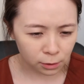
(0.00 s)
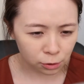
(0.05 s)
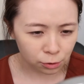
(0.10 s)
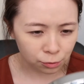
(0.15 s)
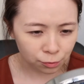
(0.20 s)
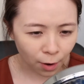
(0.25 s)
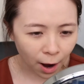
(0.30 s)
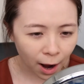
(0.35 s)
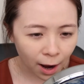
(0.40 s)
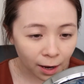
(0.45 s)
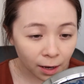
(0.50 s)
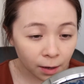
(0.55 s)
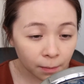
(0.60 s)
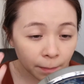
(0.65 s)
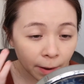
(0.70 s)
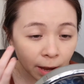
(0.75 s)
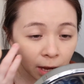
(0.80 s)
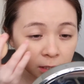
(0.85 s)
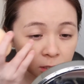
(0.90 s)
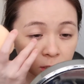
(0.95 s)
dry
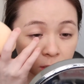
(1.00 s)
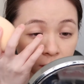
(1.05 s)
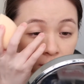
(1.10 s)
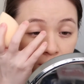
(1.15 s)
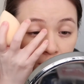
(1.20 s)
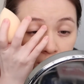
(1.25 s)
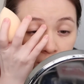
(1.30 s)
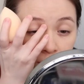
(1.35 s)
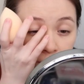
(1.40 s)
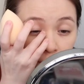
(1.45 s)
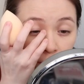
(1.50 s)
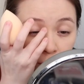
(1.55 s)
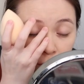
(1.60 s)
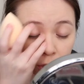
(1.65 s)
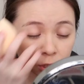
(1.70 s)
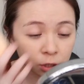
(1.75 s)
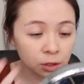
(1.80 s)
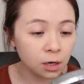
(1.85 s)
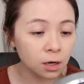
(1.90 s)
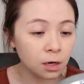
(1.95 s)
patches for
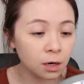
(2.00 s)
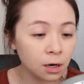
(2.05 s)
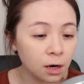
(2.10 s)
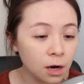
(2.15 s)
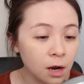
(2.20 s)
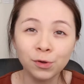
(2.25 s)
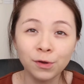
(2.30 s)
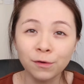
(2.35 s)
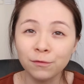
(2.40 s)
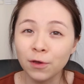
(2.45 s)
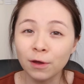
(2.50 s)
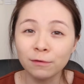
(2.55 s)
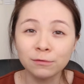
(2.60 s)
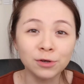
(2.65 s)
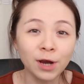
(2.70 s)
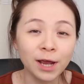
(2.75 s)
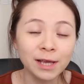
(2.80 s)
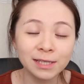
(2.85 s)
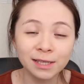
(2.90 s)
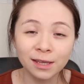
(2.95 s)
sure. If you have
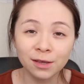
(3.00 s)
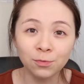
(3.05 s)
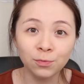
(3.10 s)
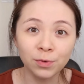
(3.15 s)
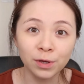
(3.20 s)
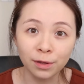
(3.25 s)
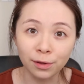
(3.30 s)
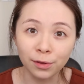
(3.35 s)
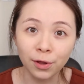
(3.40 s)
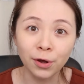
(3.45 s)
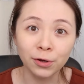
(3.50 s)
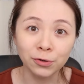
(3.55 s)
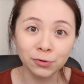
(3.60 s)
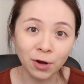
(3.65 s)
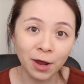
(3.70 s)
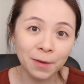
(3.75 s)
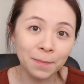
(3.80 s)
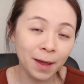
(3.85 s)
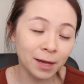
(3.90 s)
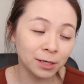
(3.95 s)
dry skin with a lot of
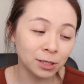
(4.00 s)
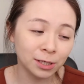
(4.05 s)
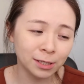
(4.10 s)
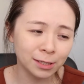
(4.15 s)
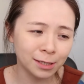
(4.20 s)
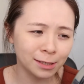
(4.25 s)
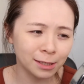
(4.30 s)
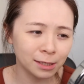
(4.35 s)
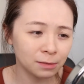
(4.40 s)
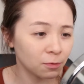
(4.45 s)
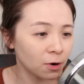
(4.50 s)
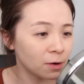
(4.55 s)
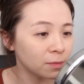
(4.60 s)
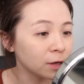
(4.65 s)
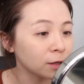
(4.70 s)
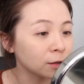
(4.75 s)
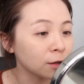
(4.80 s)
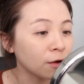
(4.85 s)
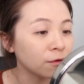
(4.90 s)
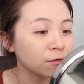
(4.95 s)
dry patches, this is
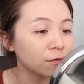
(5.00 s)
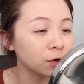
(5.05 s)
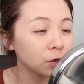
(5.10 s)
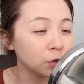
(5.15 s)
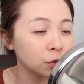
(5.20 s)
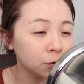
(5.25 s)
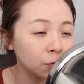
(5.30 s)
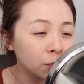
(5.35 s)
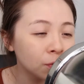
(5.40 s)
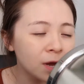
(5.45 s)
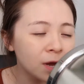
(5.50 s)
probably not for you.